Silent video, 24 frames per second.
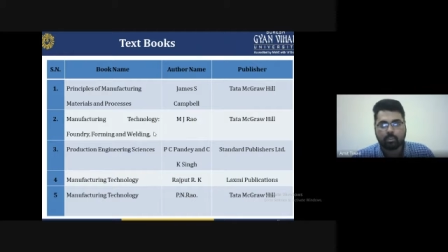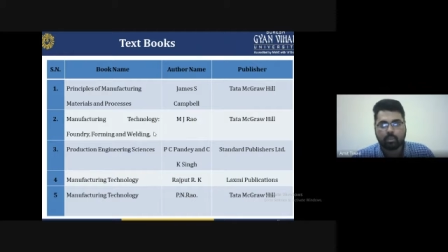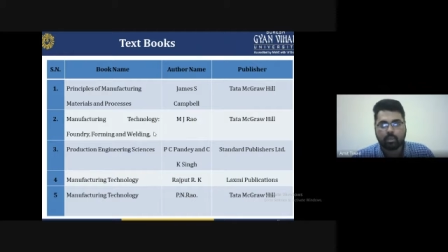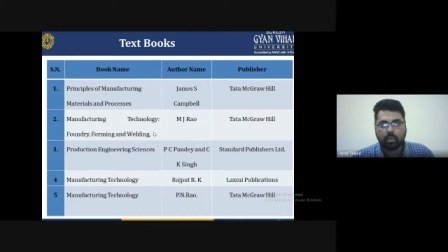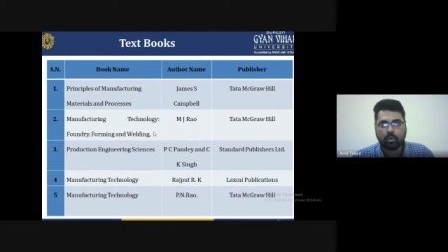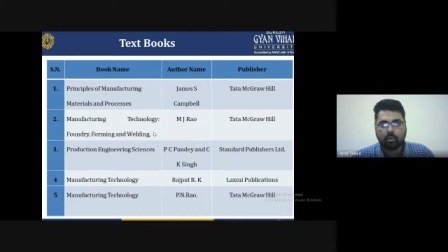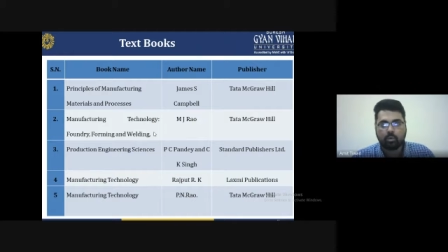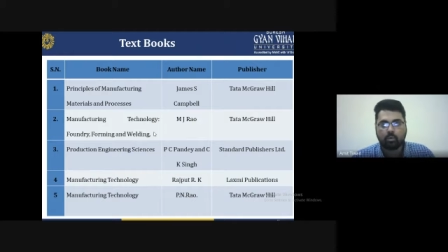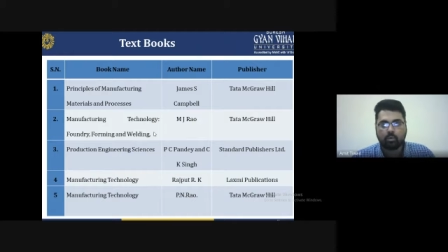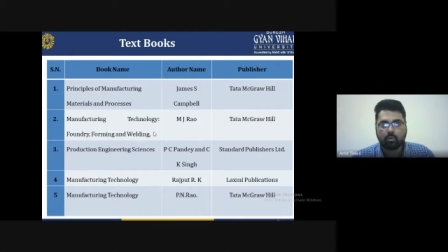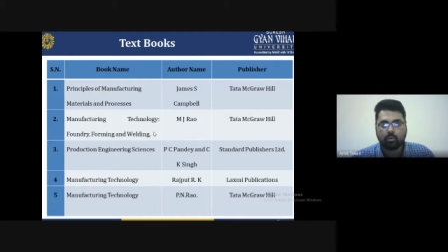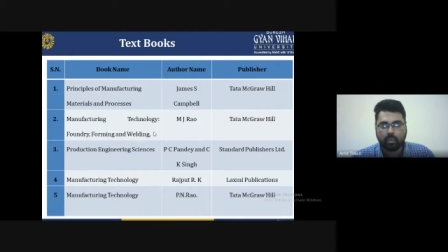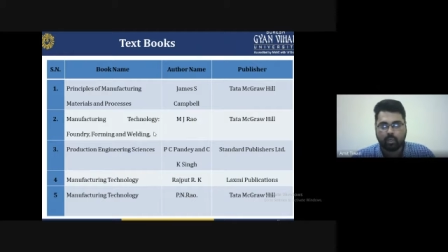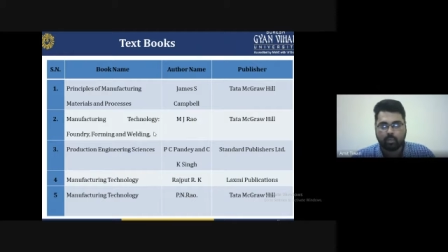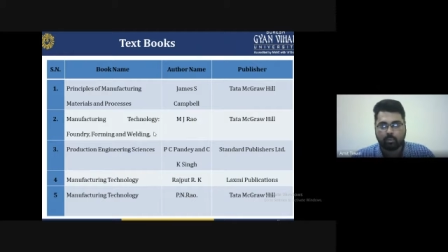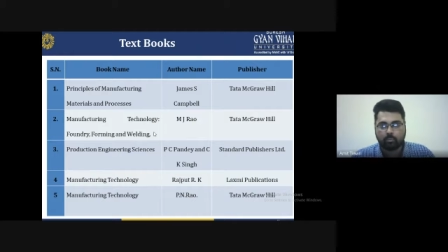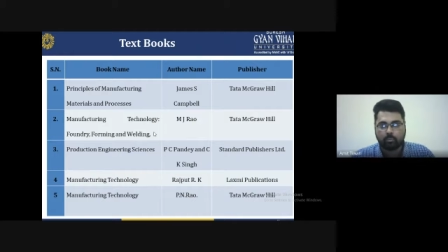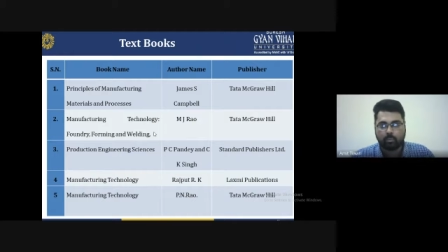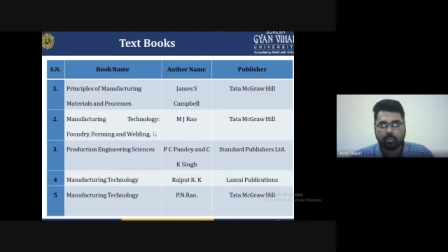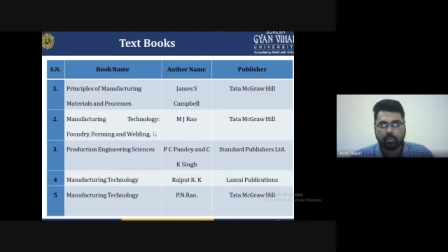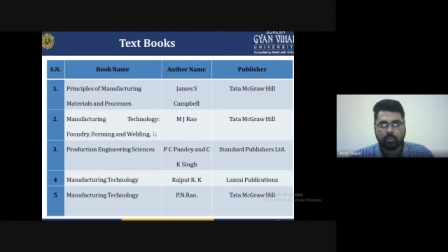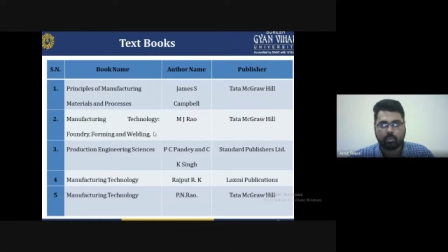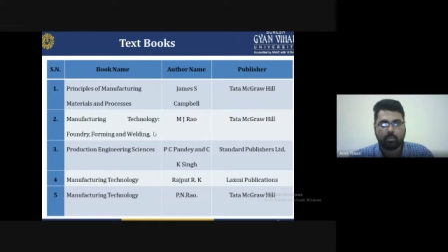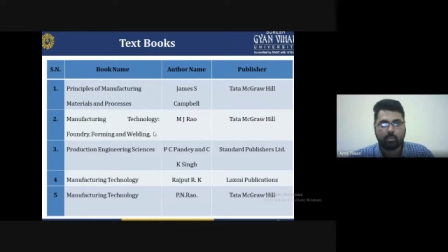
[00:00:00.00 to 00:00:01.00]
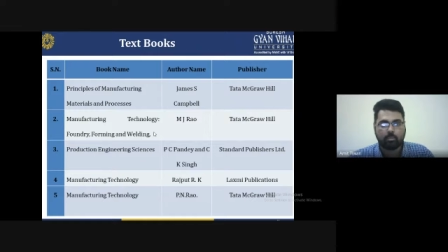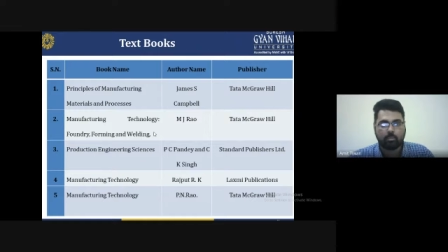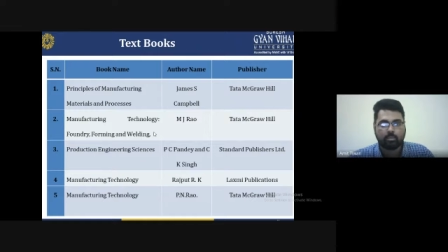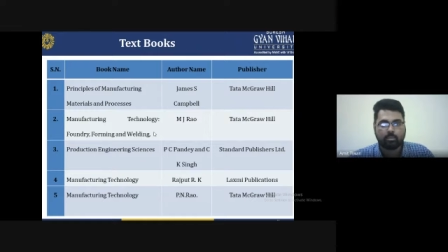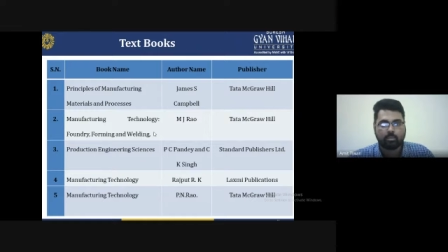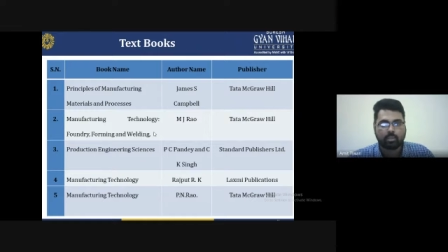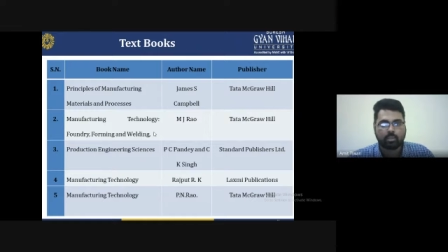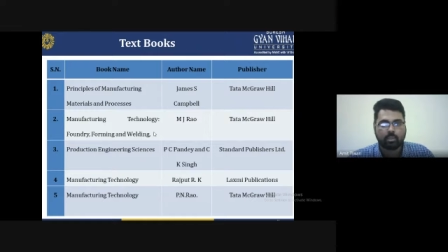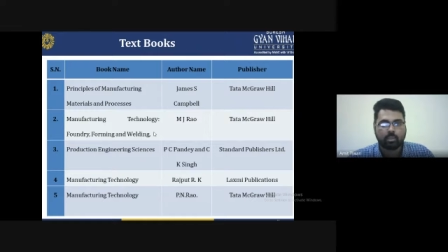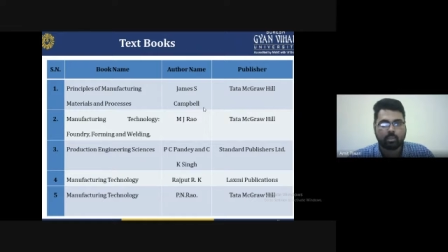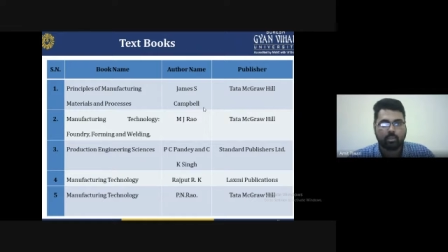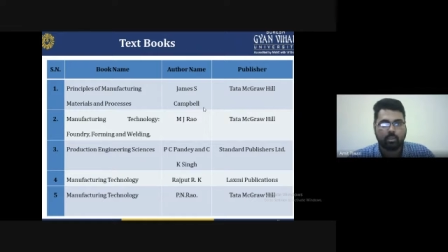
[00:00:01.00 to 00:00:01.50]
Rao, Tata McGill
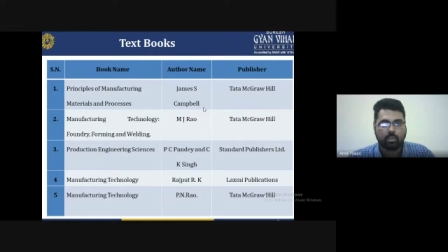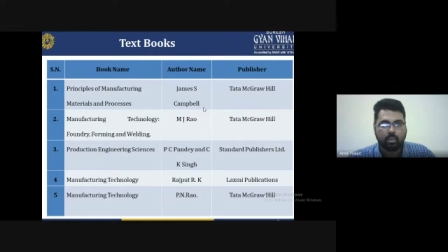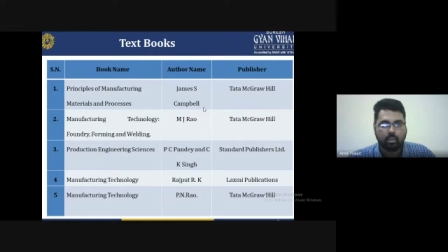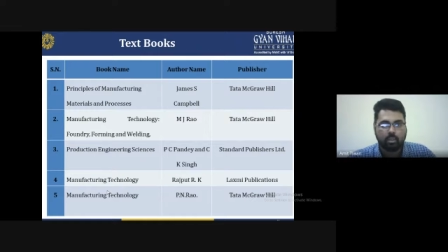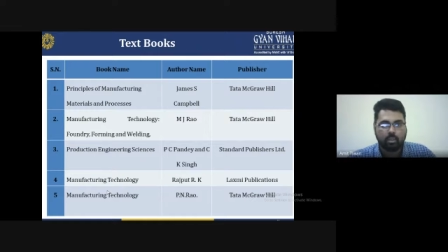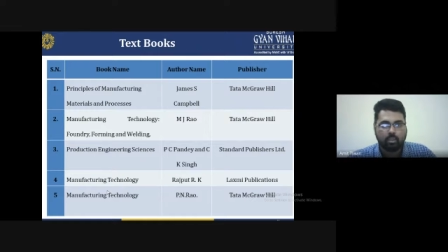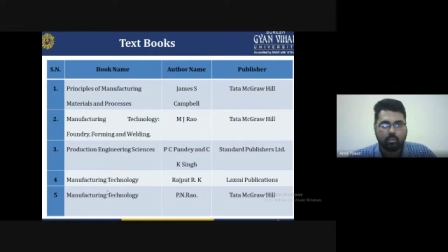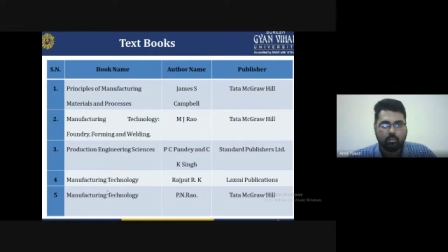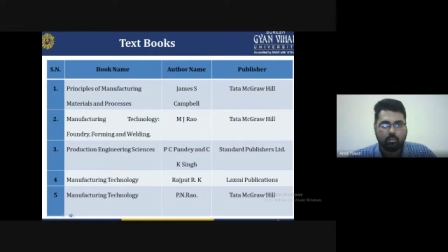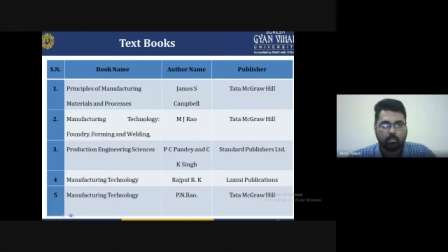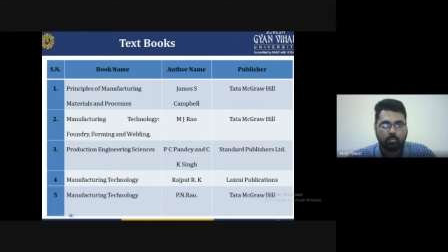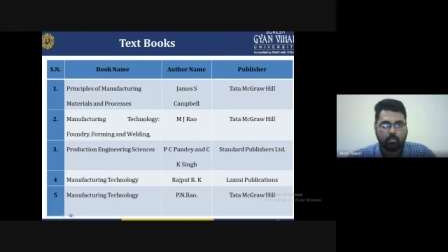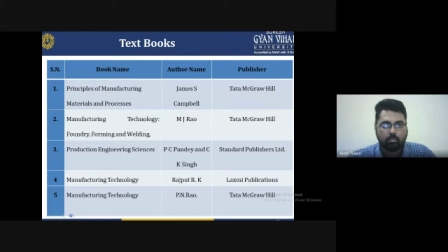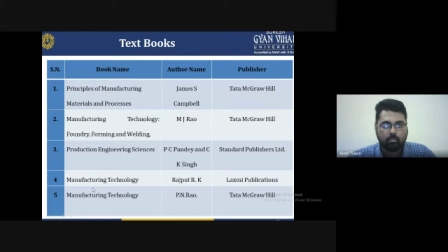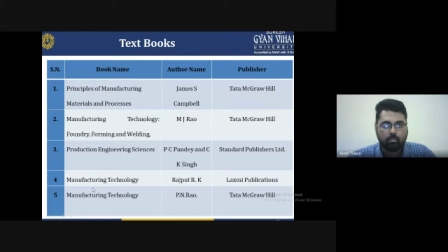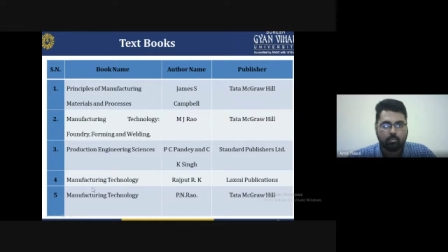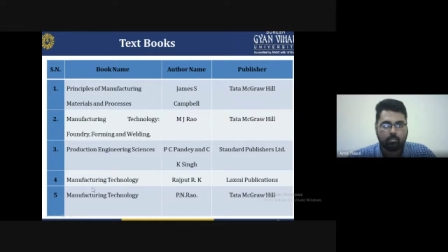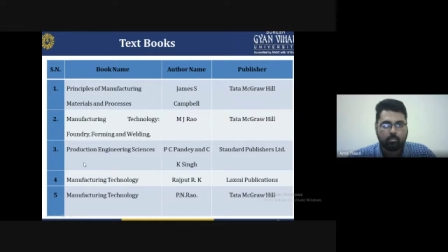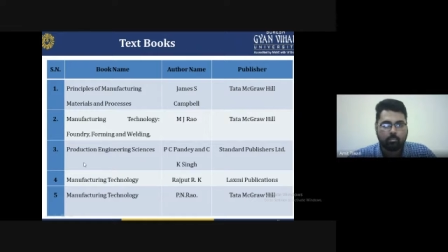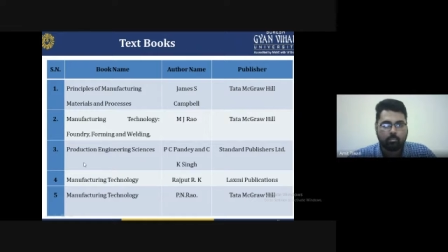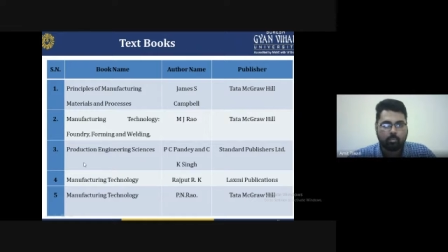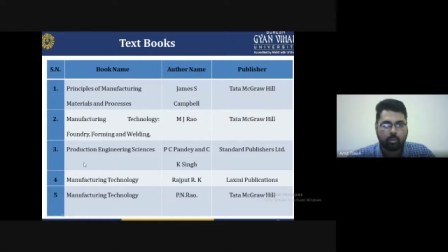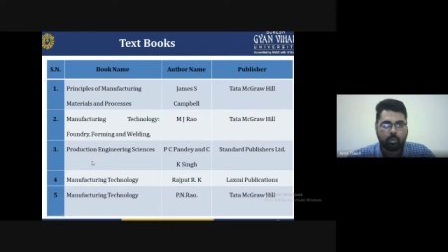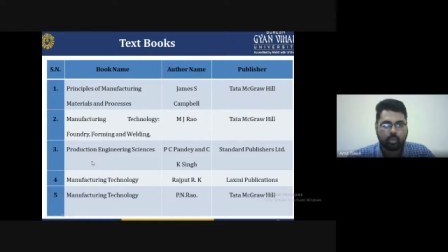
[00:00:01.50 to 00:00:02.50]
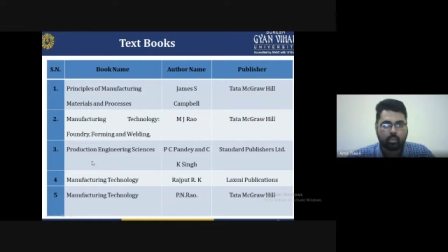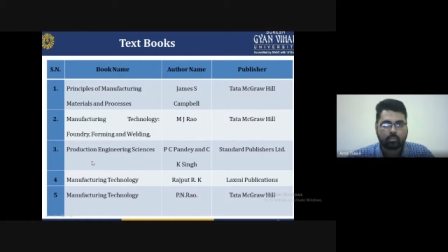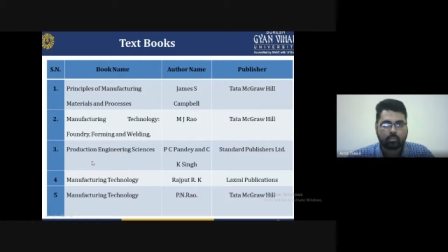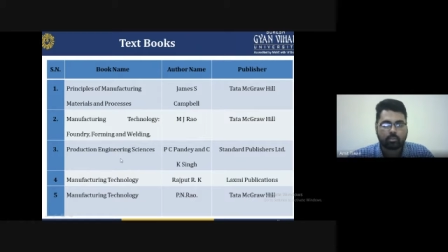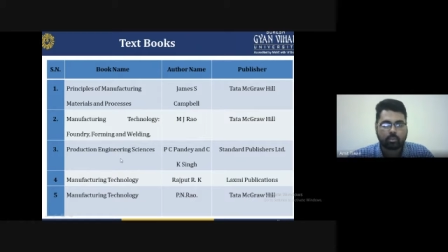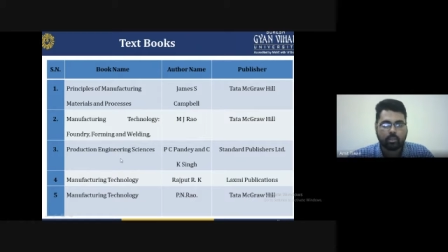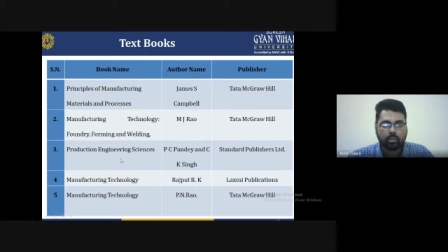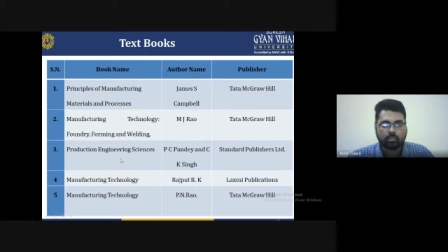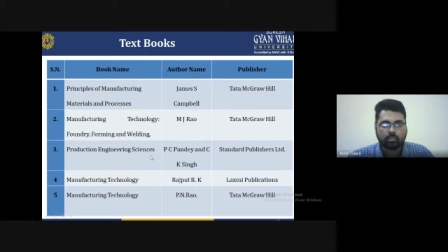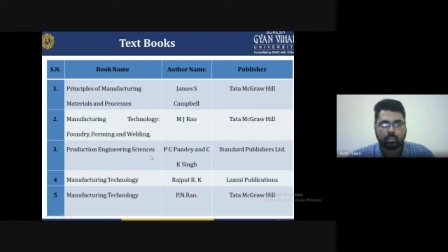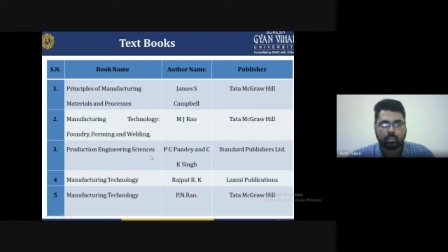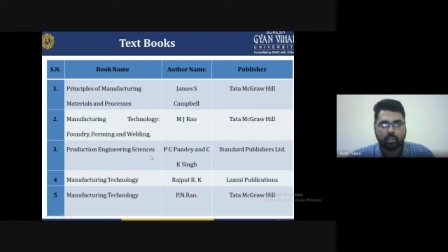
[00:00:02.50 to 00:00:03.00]
publisher. Production
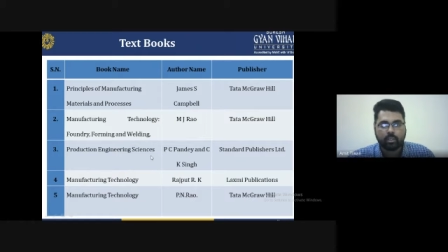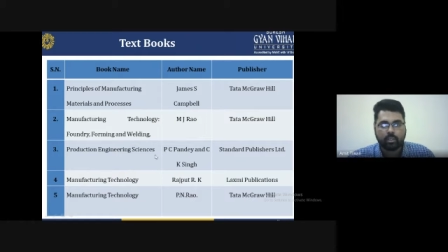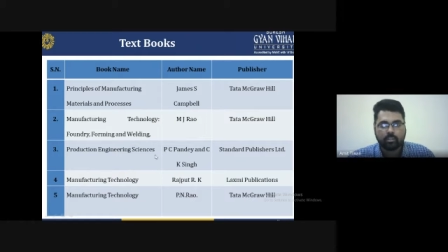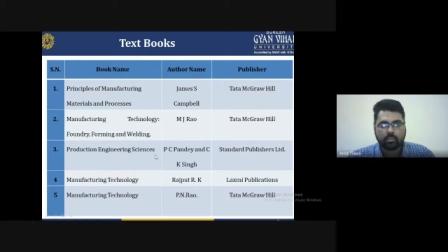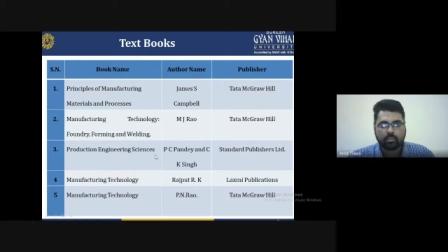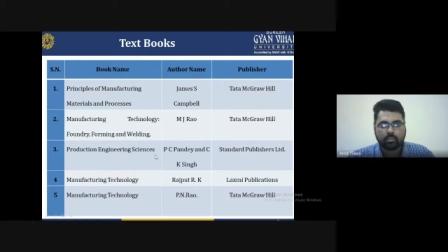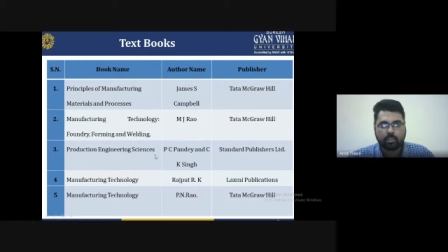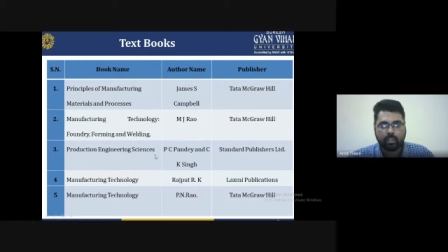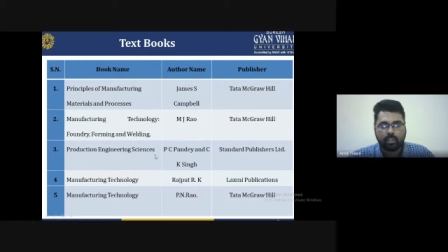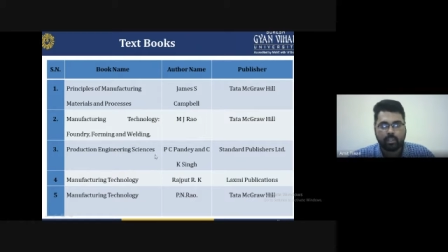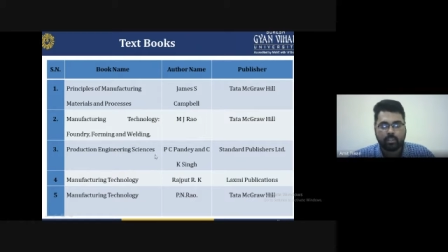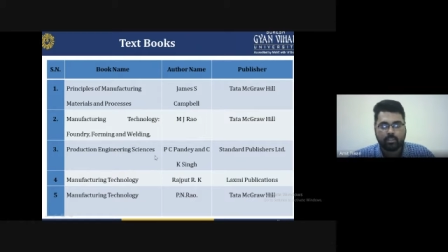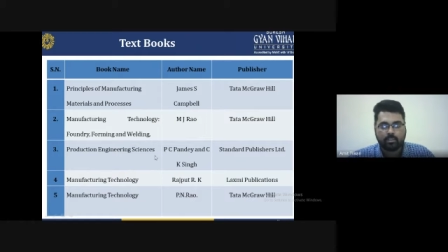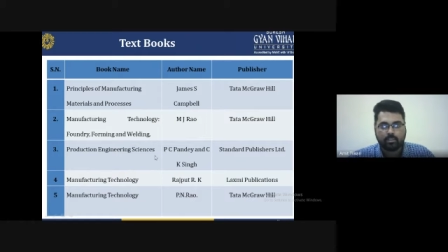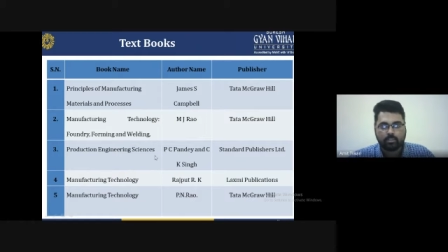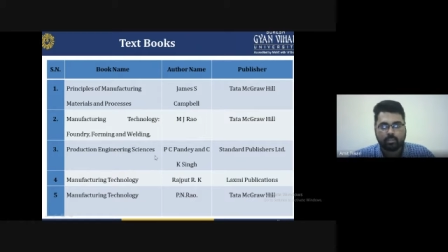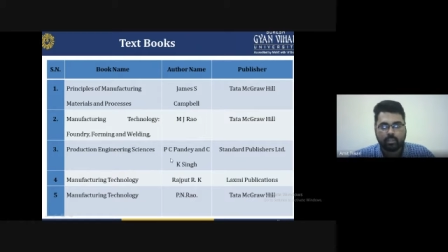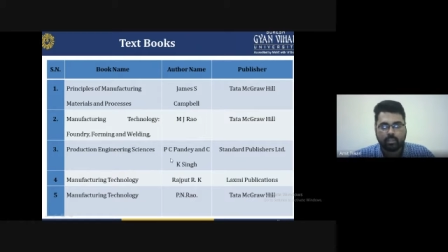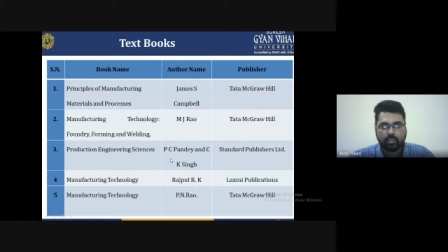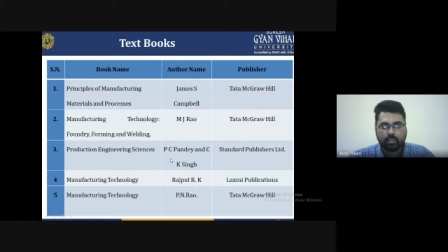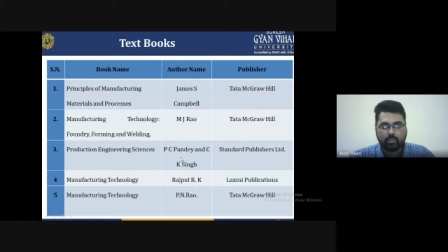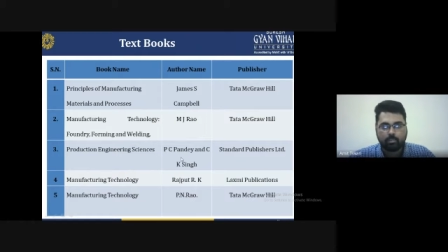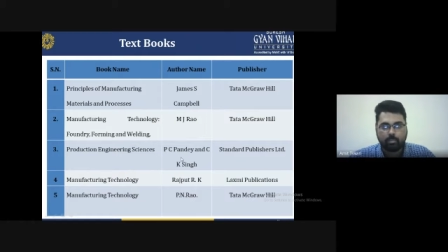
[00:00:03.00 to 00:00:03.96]
Engineering Science, that is